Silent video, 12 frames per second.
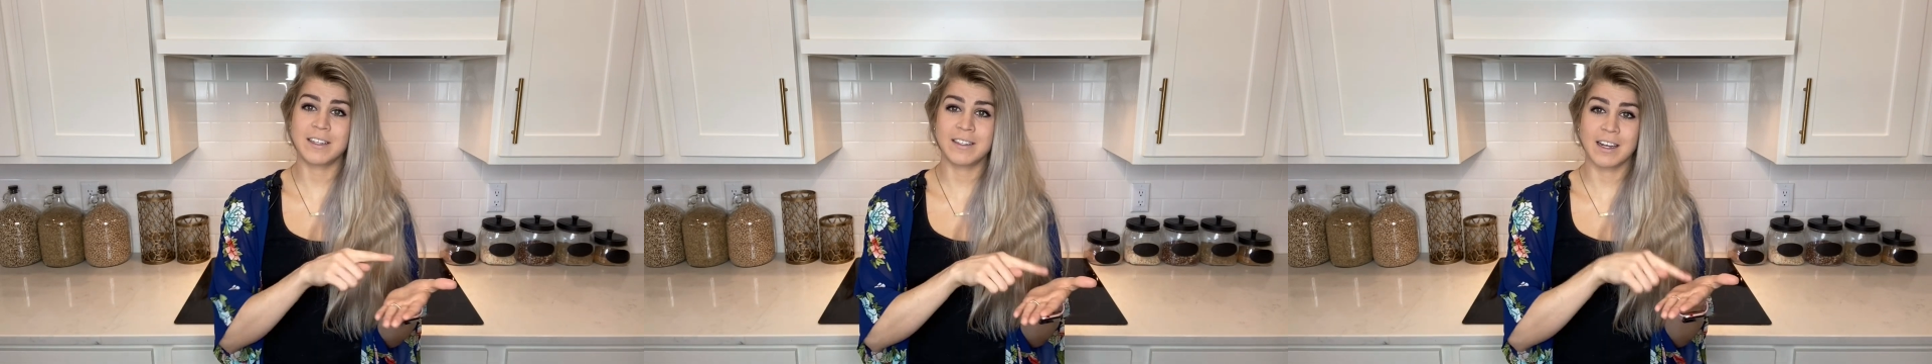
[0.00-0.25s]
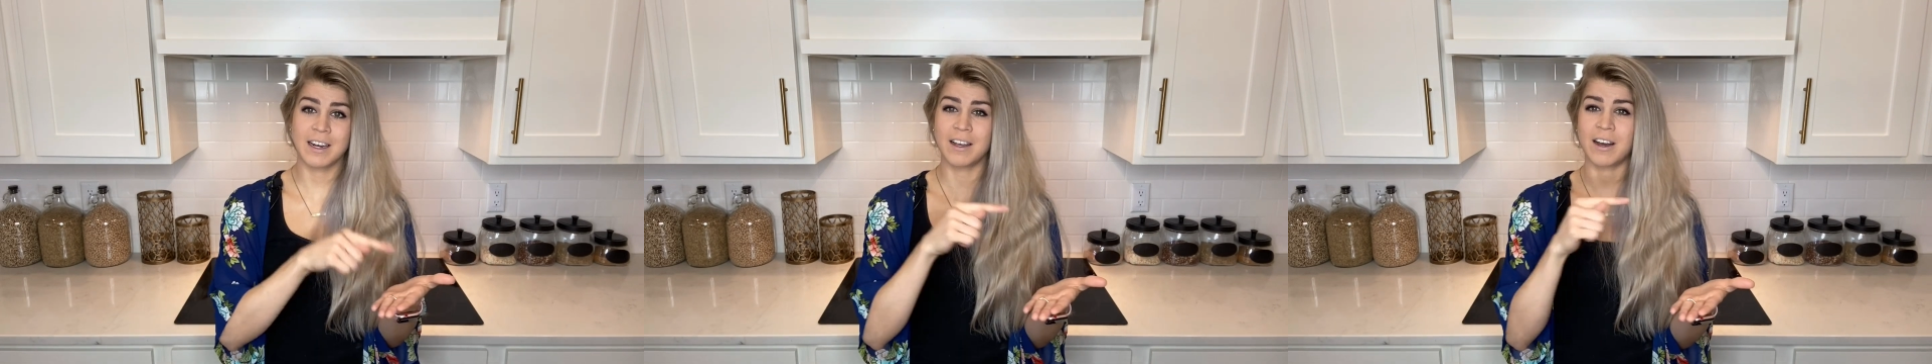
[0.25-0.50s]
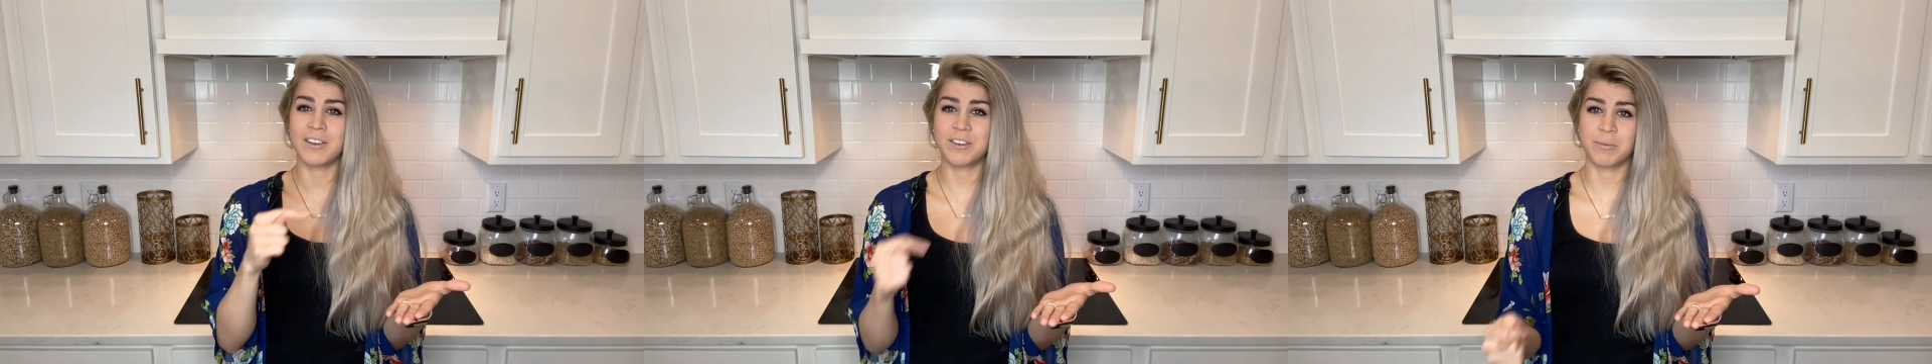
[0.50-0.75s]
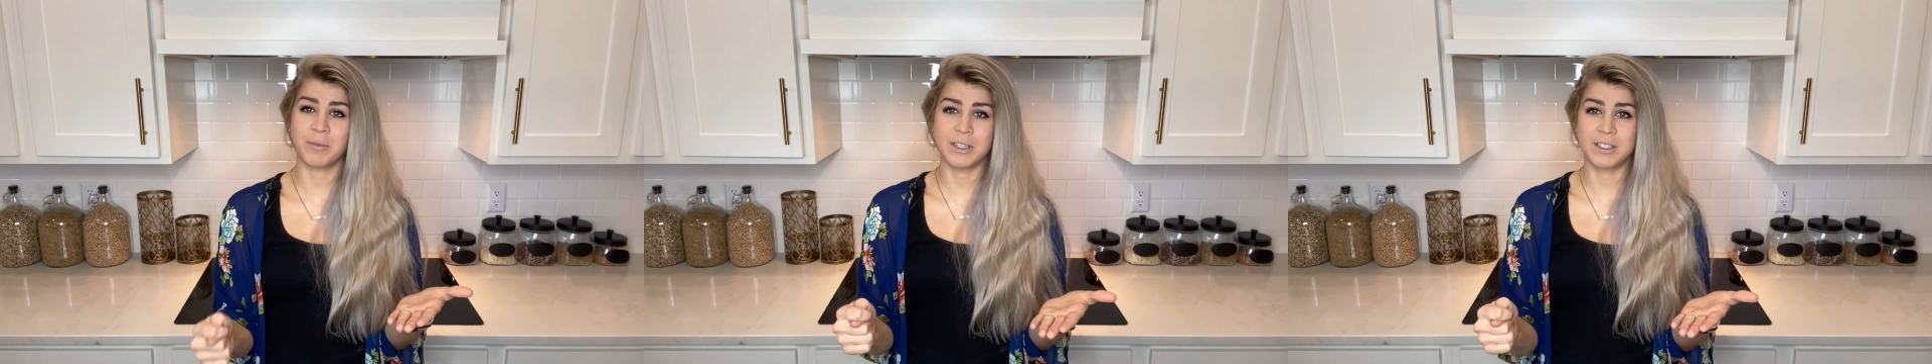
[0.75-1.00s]
it's going to cause your
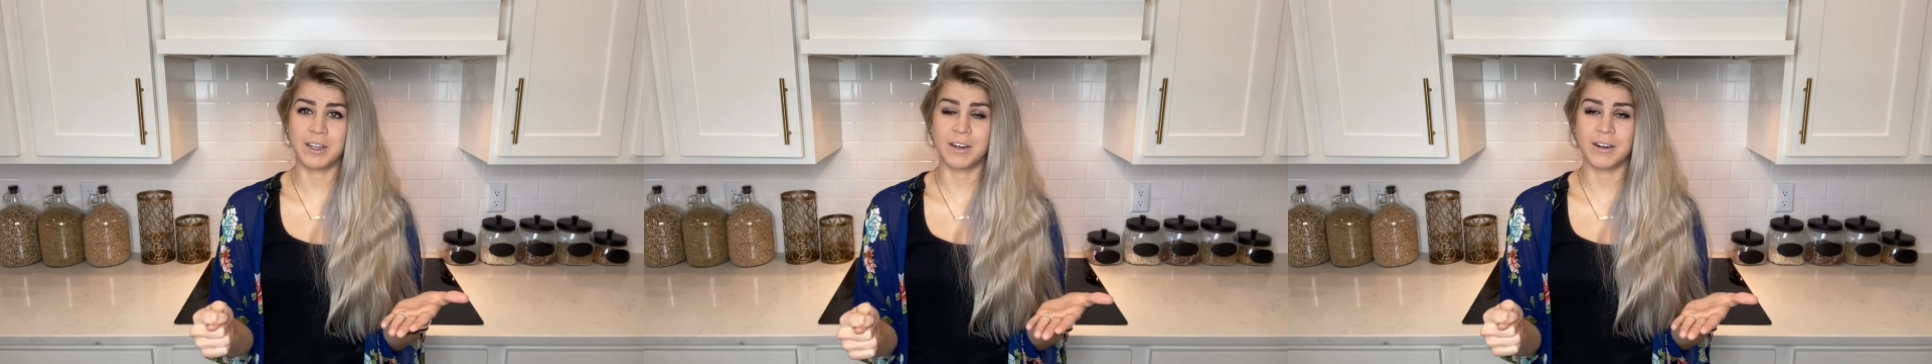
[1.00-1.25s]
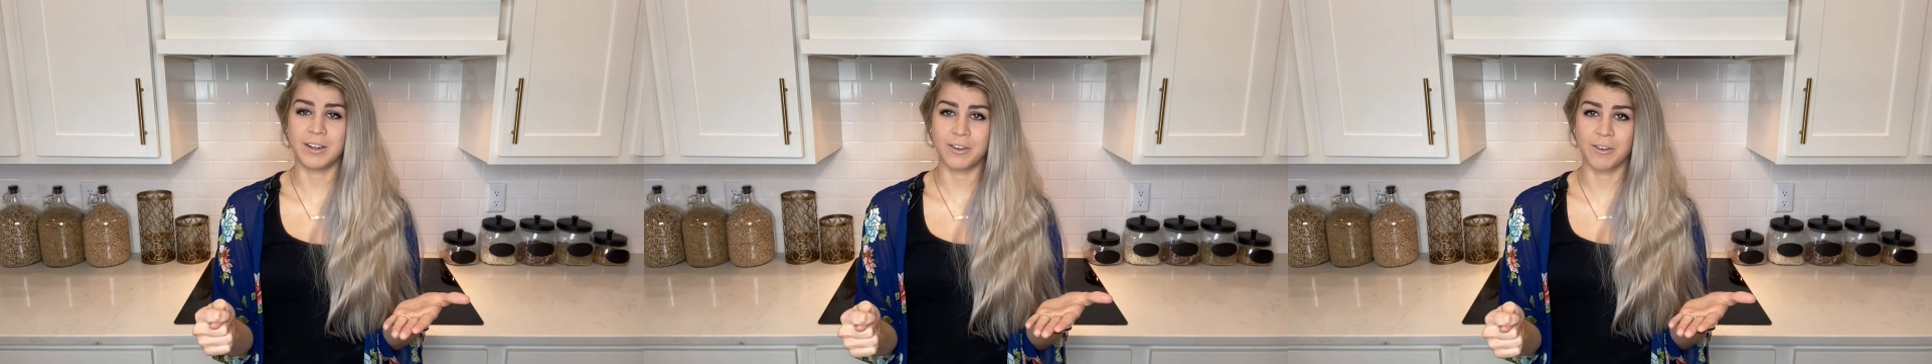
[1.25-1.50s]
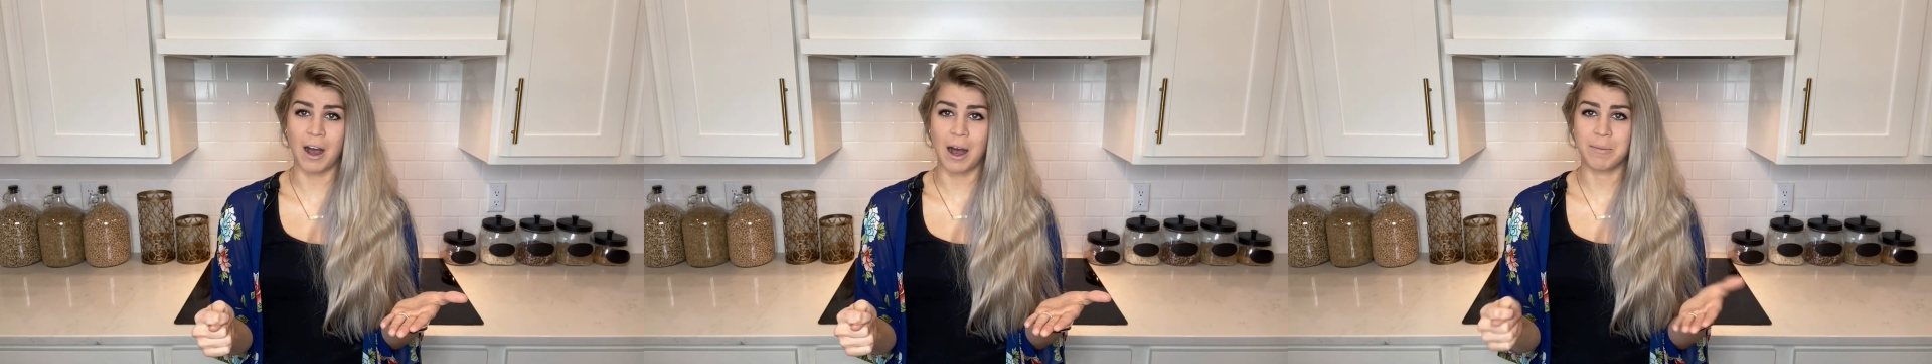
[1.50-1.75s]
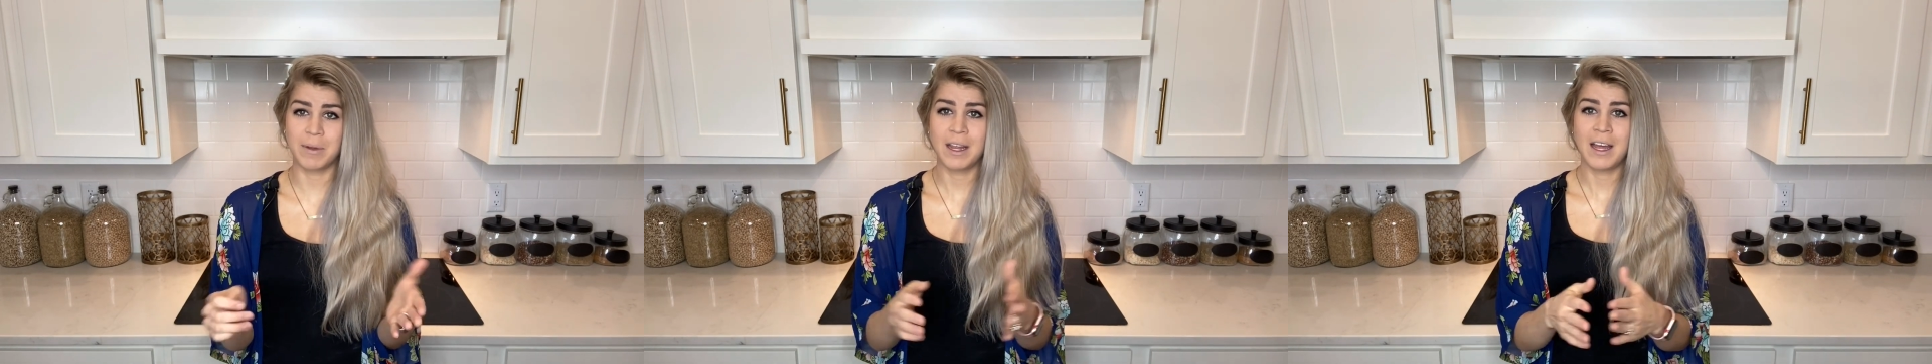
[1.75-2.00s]
blood sugar to
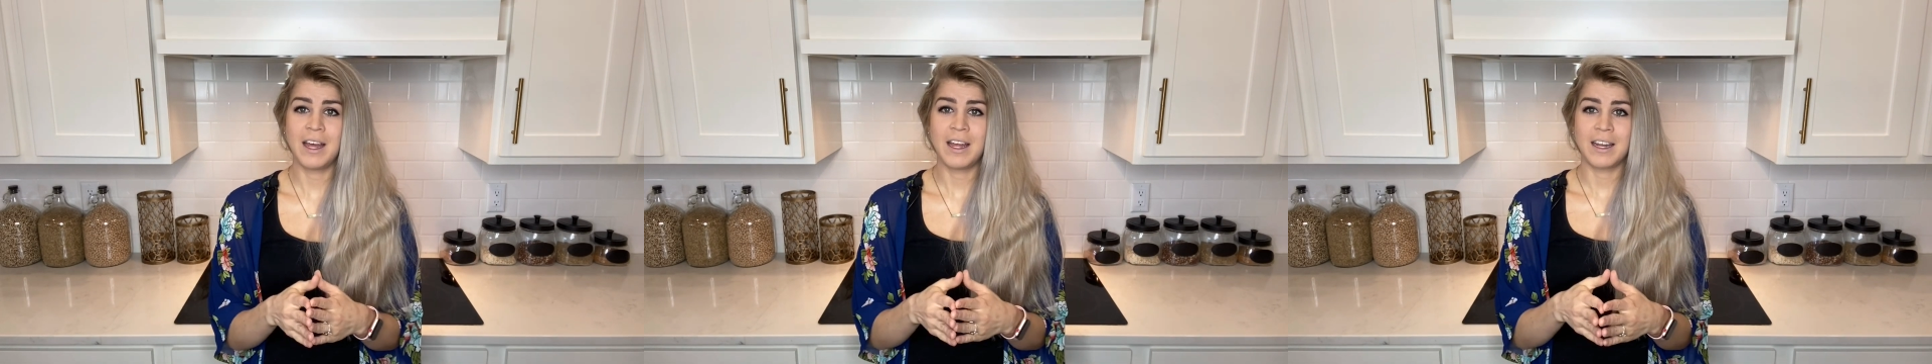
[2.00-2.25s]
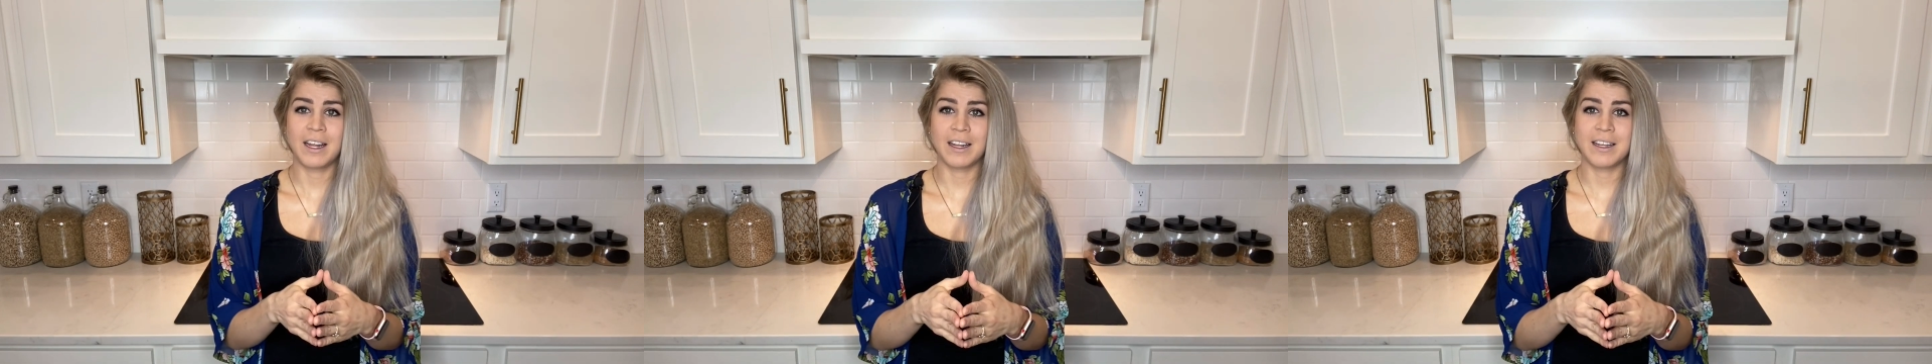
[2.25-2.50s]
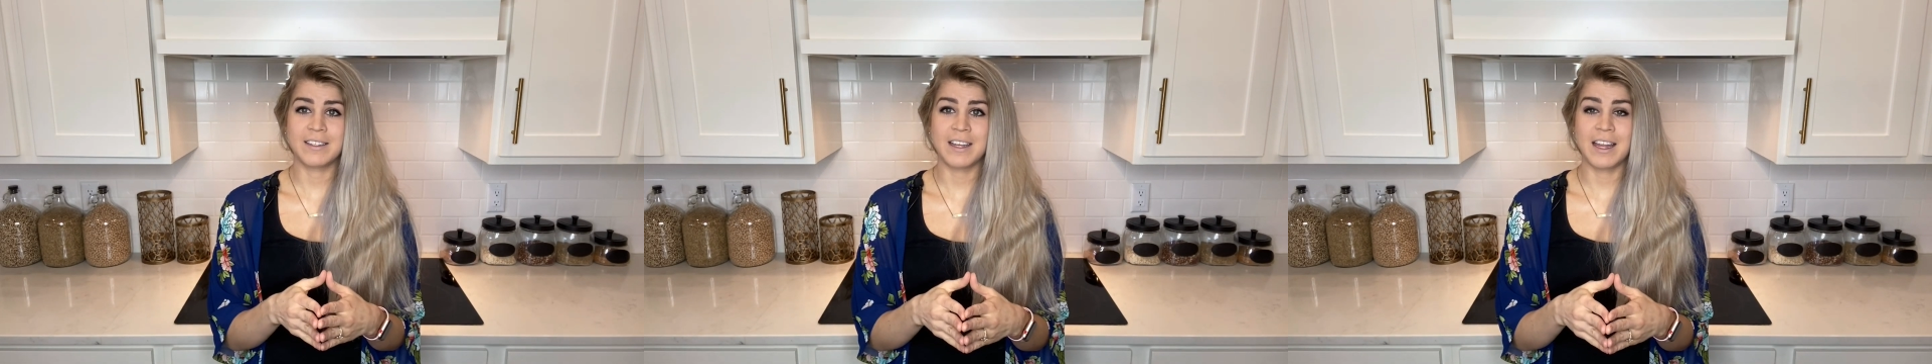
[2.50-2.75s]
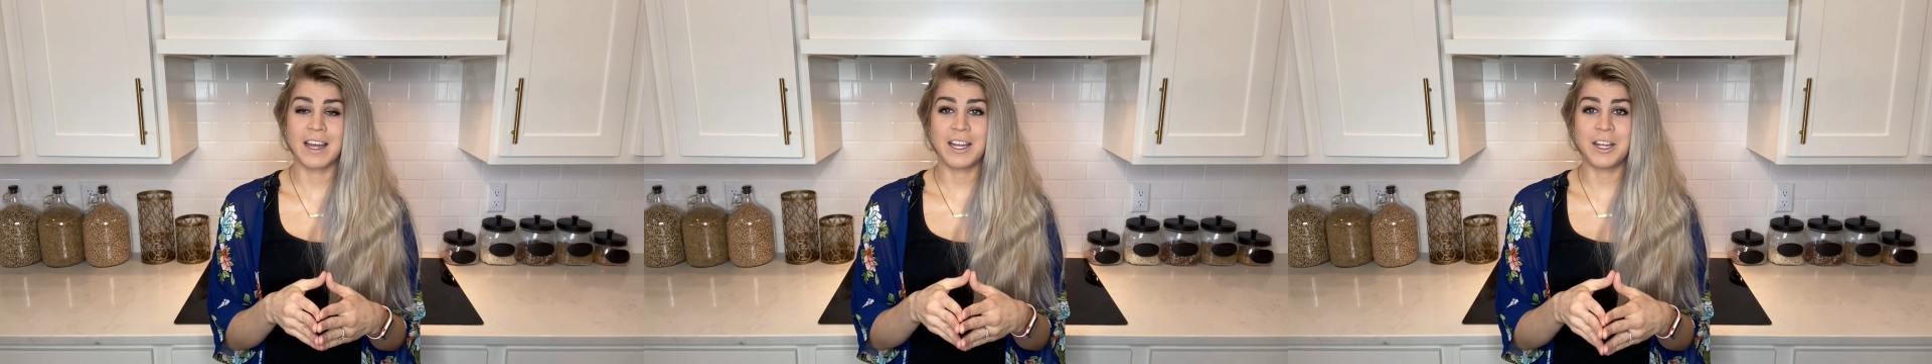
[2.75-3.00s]
drop. Now let's
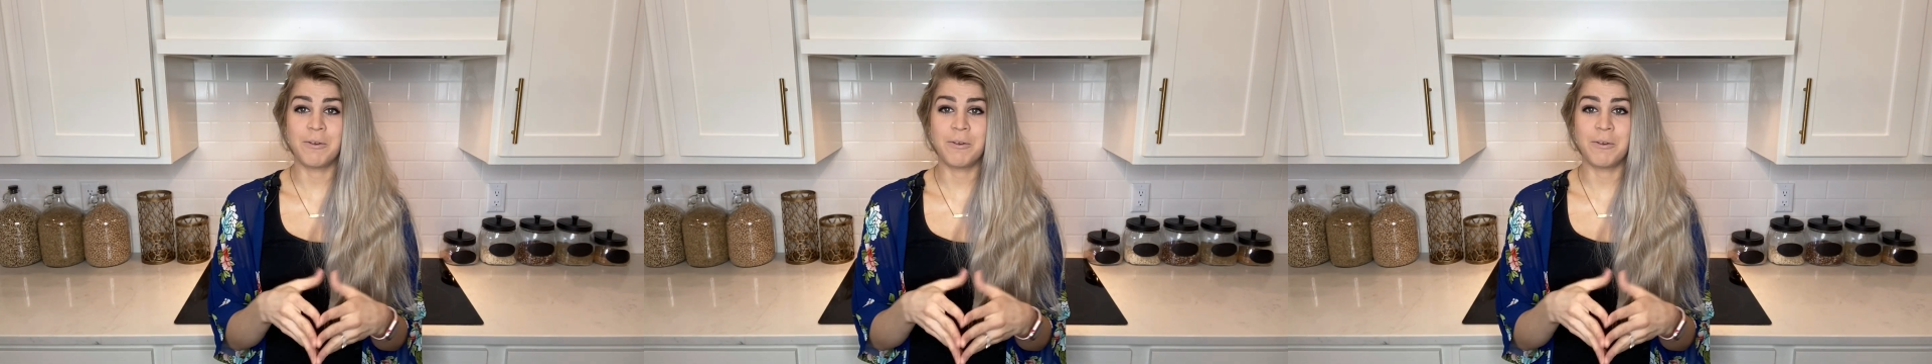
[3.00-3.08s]
say that you